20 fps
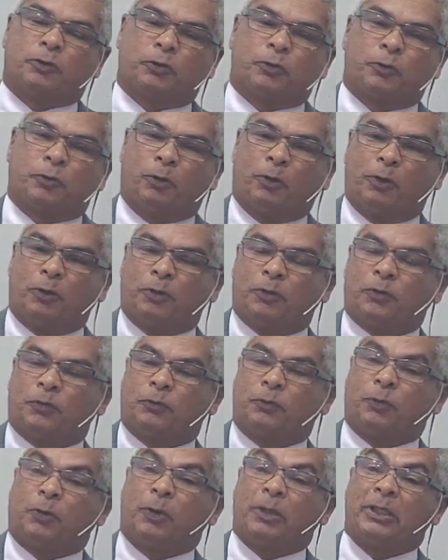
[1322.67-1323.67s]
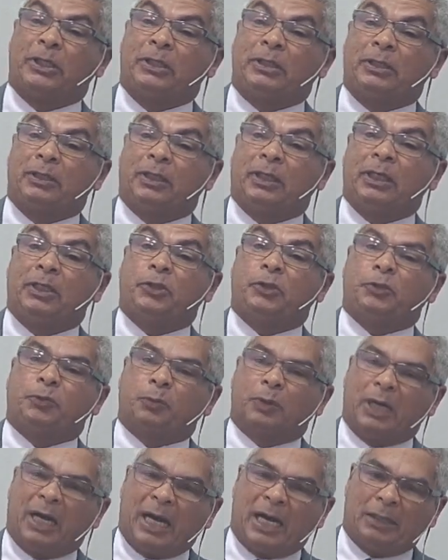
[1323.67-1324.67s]
our soul had been delivered
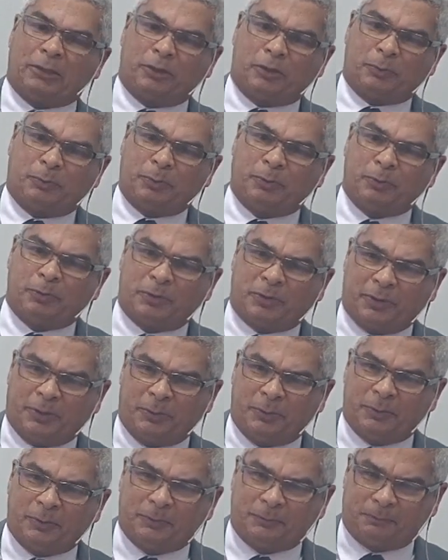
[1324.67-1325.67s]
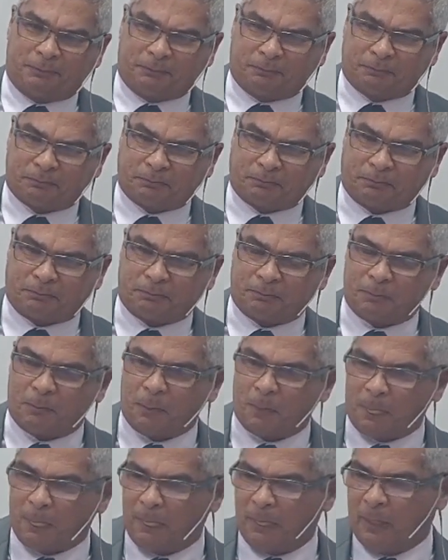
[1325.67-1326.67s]
from death, and our
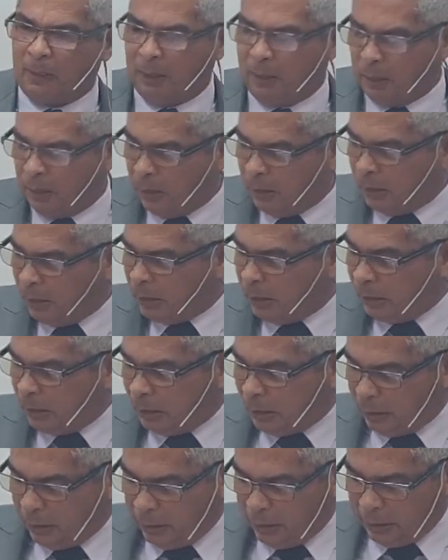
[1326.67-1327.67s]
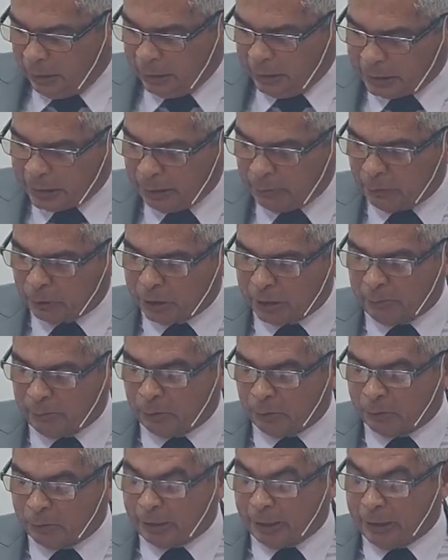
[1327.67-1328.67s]
eyes have been dried
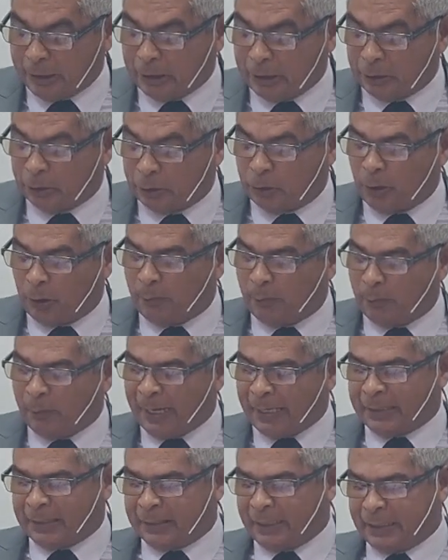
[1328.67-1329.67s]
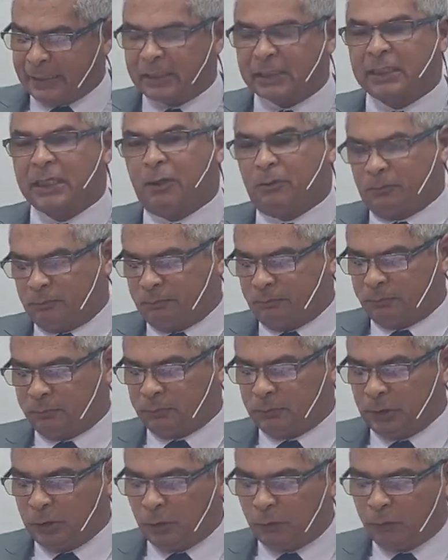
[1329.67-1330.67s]
up from our tears
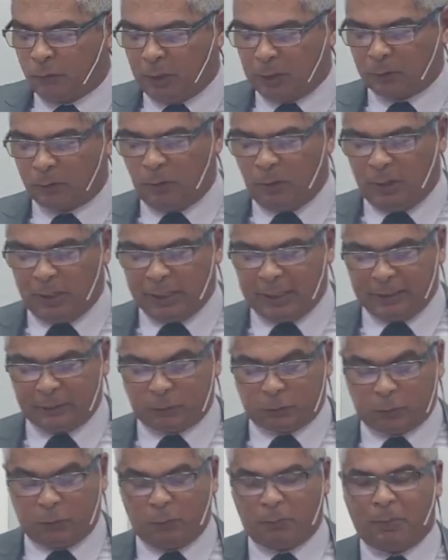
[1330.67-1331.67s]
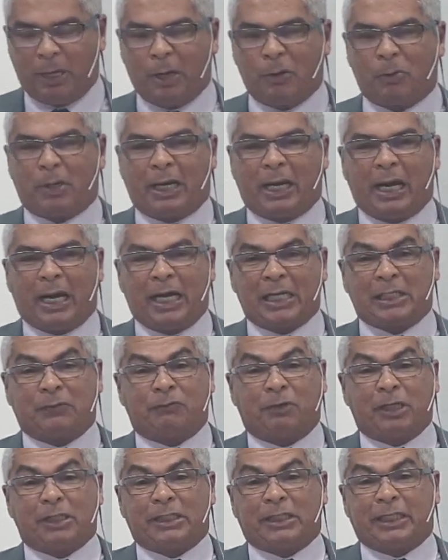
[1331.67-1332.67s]
by the Lord. So now he makes a
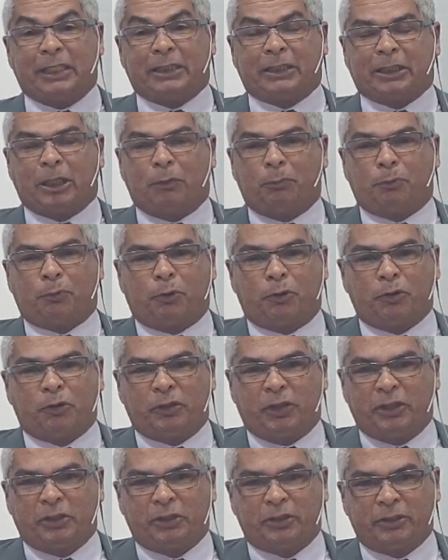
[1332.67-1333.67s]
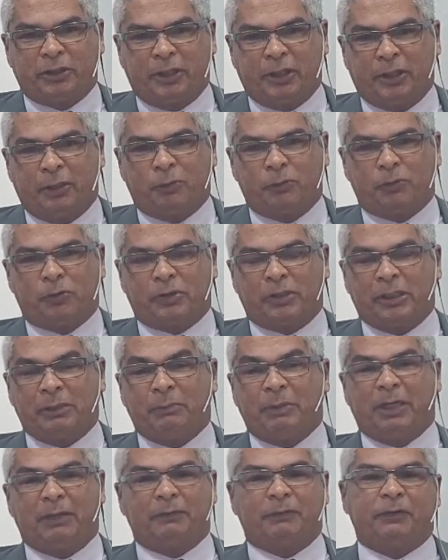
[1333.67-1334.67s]
decision. He says, I'm going to
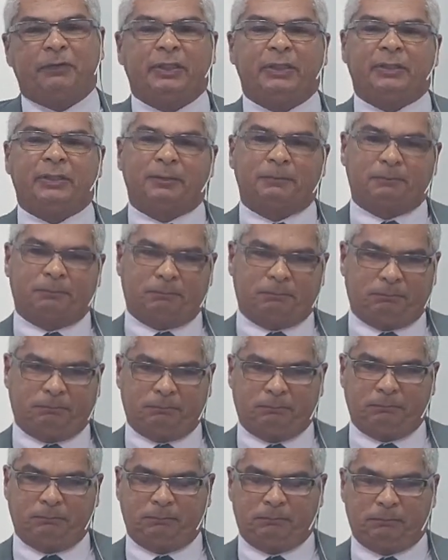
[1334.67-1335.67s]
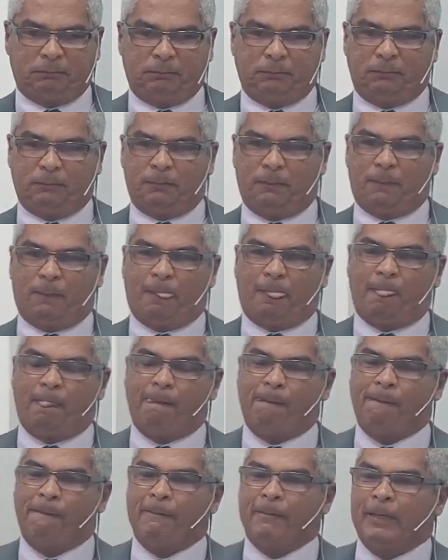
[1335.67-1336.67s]
take up the cup and I'm going to accept the
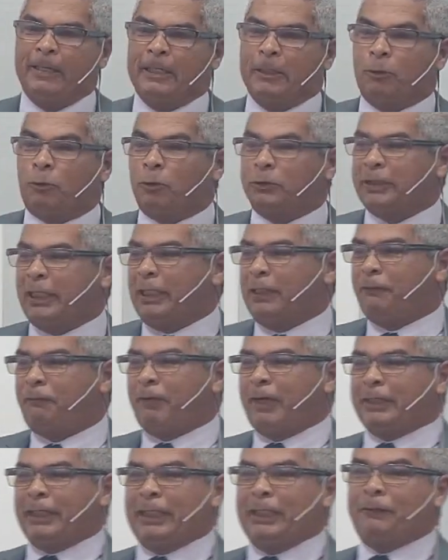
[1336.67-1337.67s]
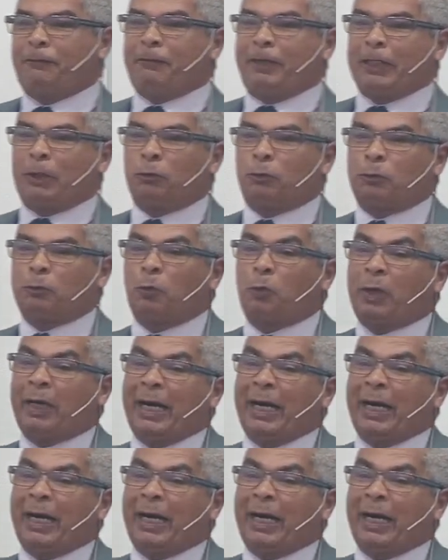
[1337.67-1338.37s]
project of God in my life.